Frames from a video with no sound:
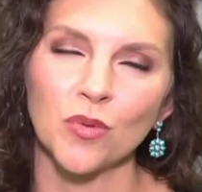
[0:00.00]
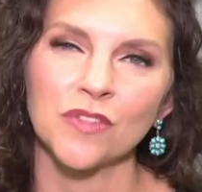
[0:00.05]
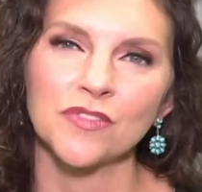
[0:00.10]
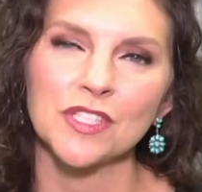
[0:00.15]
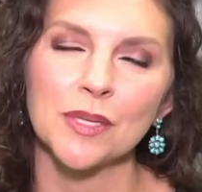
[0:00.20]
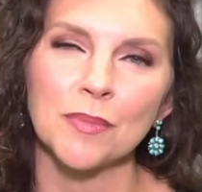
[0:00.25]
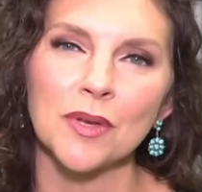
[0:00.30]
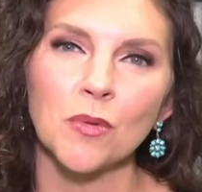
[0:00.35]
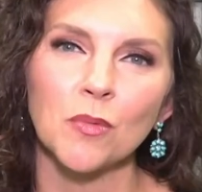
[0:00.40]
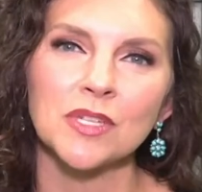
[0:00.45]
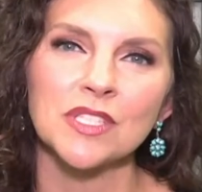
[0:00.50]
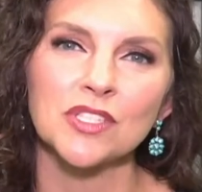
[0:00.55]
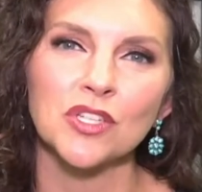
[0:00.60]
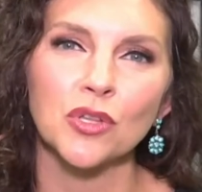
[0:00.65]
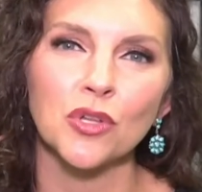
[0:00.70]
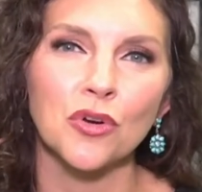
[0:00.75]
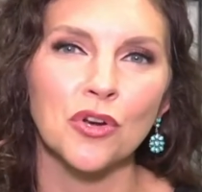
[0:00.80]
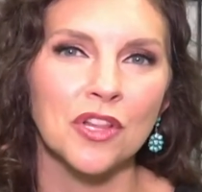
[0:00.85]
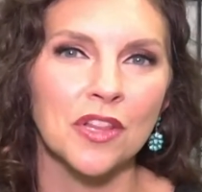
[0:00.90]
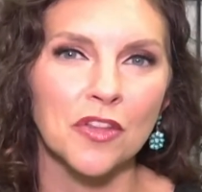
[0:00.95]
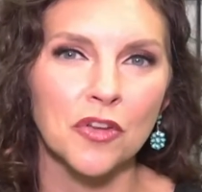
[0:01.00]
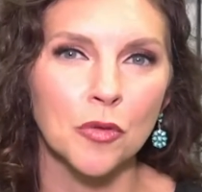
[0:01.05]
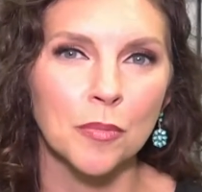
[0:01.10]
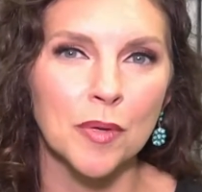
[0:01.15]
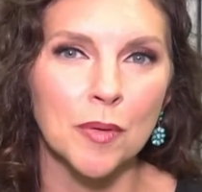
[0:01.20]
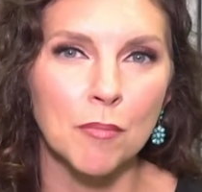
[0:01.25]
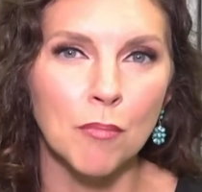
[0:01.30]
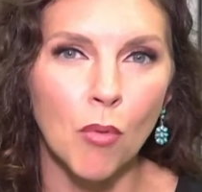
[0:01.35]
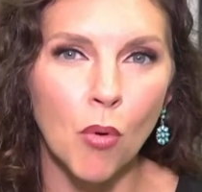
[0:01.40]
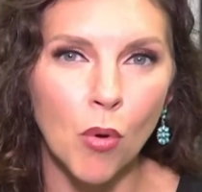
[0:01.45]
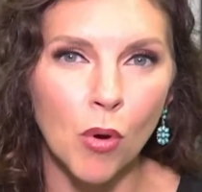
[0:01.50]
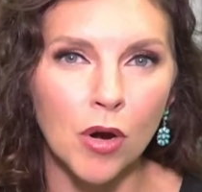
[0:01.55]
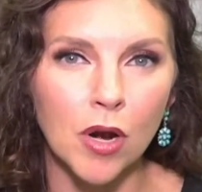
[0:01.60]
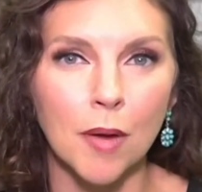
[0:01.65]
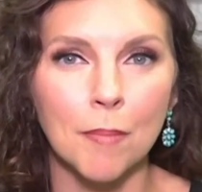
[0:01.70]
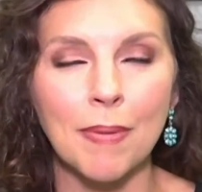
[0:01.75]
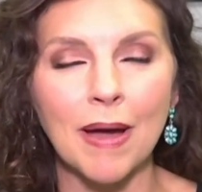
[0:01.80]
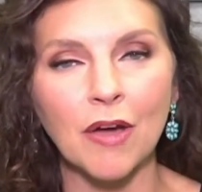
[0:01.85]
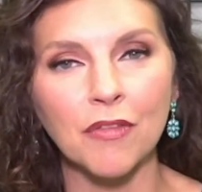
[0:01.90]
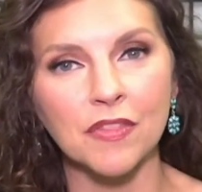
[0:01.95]
Well, if somebody wants to learn a little bit more
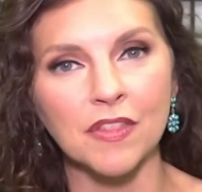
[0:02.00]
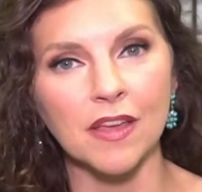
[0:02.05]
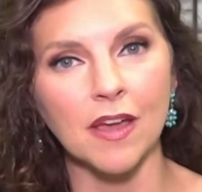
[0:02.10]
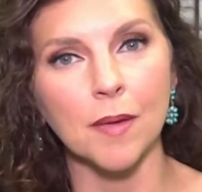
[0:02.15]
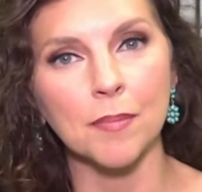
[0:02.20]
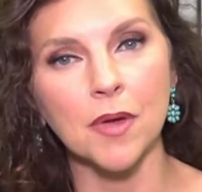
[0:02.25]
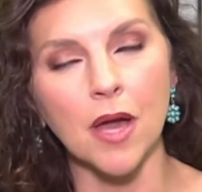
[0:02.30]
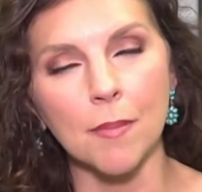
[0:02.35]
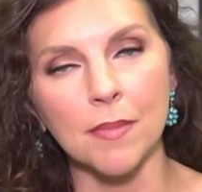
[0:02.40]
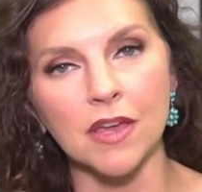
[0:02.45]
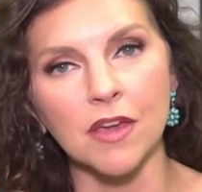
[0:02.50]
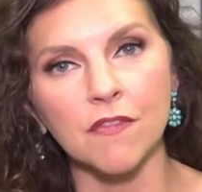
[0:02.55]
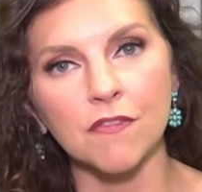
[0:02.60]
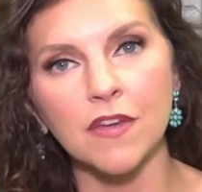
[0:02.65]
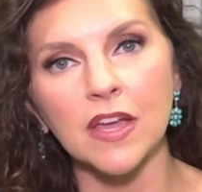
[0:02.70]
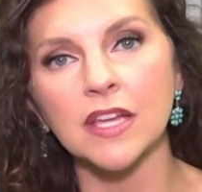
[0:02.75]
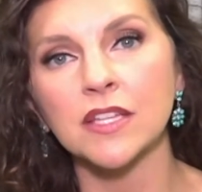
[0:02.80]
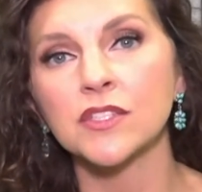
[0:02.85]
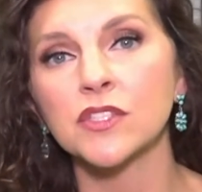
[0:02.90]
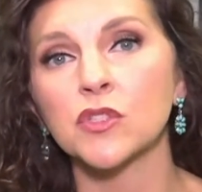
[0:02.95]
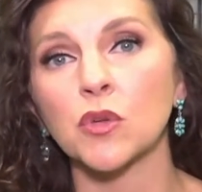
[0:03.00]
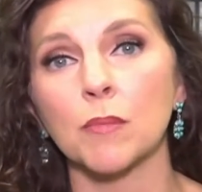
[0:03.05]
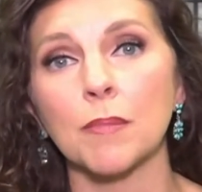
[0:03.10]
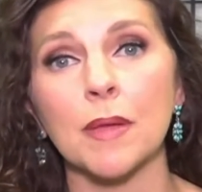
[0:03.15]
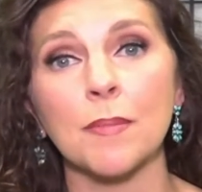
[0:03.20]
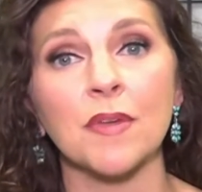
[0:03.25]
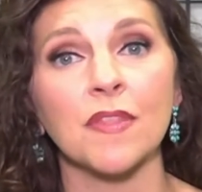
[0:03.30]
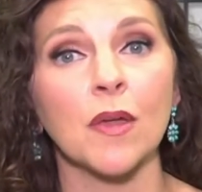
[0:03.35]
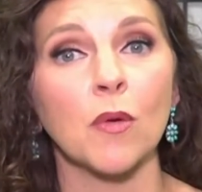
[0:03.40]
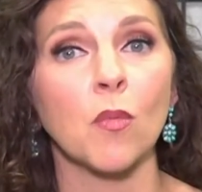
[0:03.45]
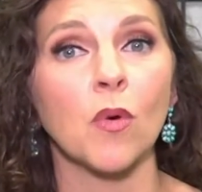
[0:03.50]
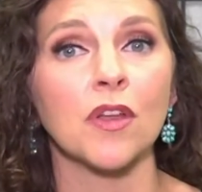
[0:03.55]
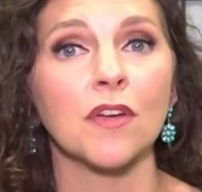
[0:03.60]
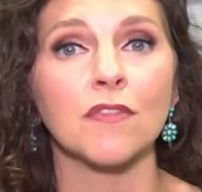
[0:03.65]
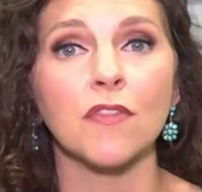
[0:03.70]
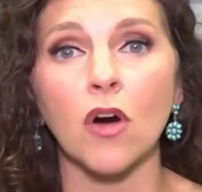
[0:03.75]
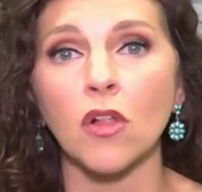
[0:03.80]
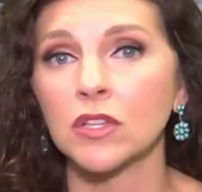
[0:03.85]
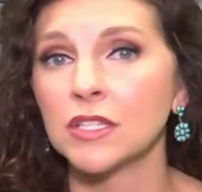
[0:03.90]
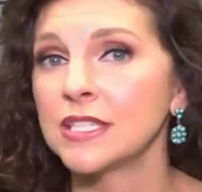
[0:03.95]
about the upcoming events, or maybe they want to
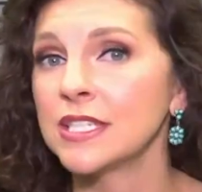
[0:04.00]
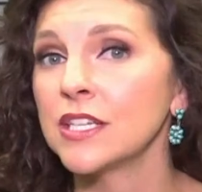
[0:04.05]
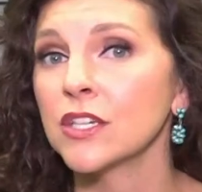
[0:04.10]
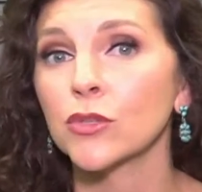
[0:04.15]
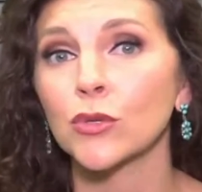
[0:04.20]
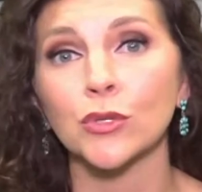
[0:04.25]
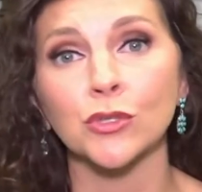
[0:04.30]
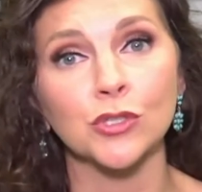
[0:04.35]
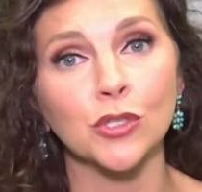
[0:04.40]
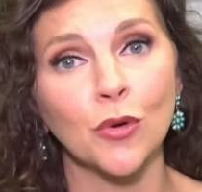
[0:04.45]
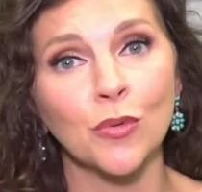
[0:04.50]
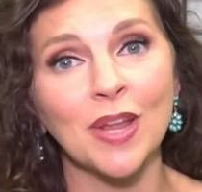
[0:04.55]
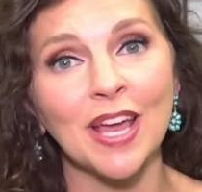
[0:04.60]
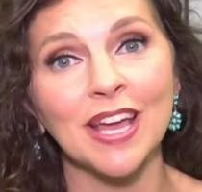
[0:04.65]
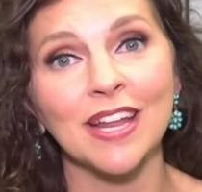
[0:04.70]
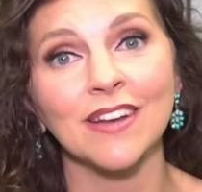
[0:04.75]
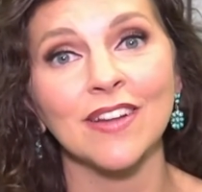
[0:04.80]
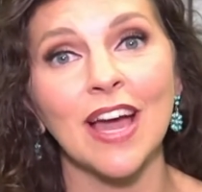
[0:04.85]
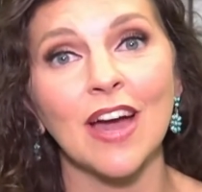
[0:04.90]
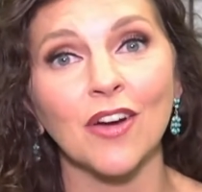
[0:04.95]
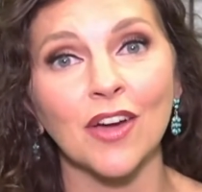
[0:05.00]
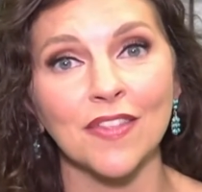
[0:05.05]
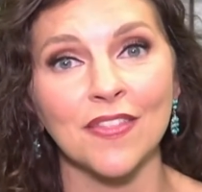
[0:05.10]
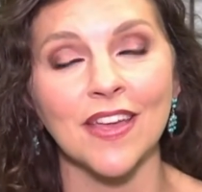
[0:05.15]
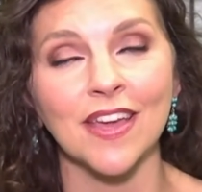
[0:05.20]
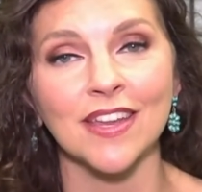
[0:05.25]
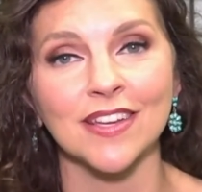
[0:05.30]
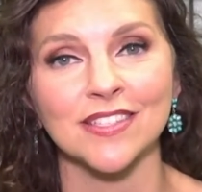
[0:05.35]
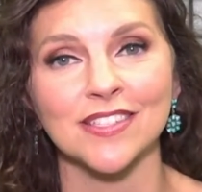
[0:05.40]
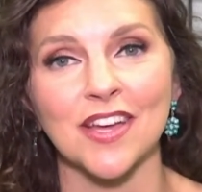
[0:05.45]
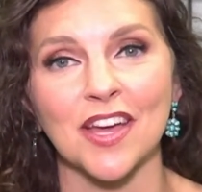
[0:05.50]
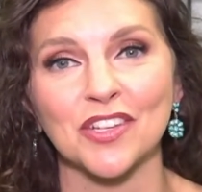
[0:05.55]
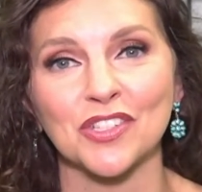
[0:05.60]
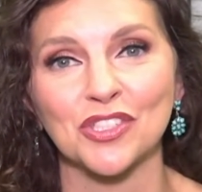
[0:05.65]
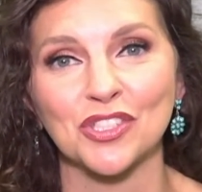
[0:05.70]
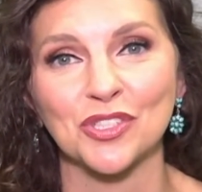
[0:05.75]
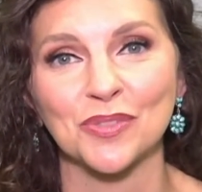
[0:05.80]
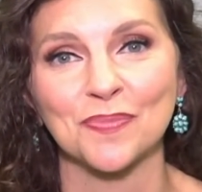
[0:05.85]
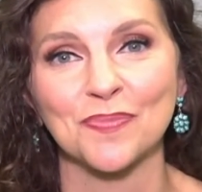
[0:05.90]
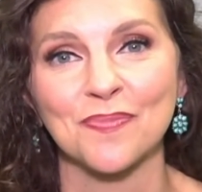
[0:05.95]
volunteer or donate, how can they get in
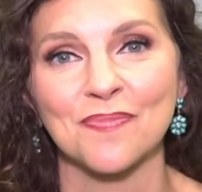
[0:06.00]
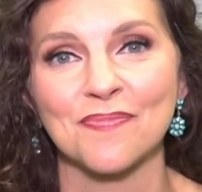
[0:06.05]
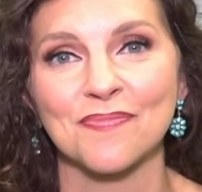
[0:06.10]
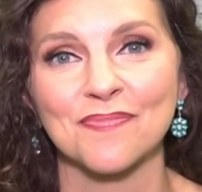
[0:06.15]
touch?